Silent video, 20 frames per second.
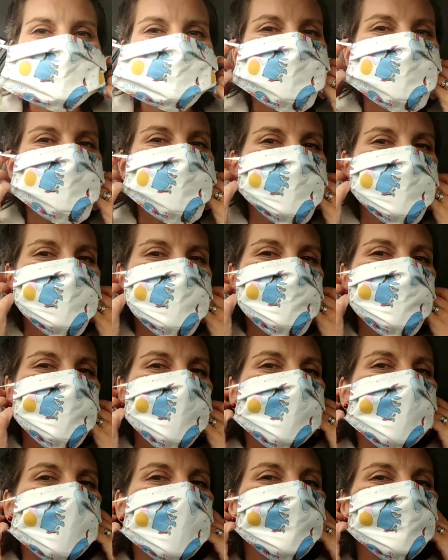because for
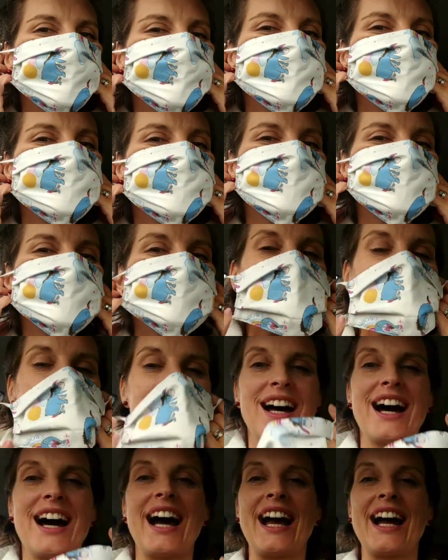once
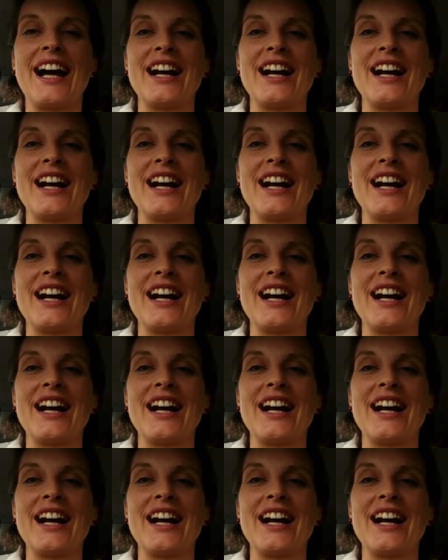I